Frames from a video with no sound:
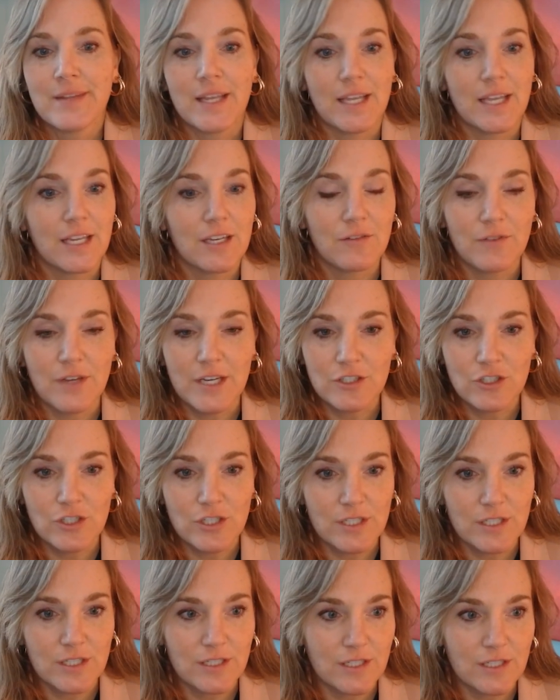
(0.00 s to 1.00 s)

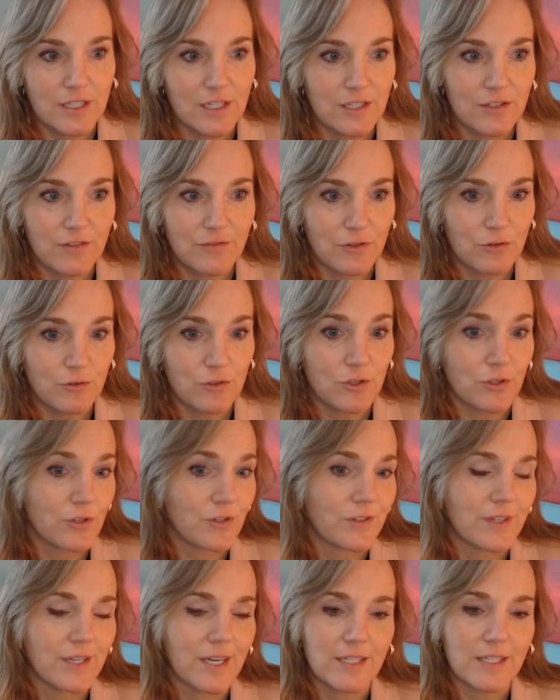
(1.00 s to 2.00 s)
innovation in the future
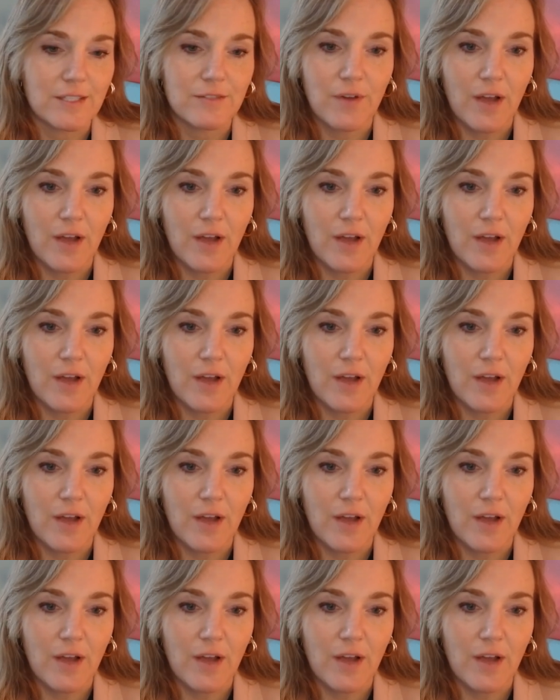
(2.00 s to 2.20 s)
in the next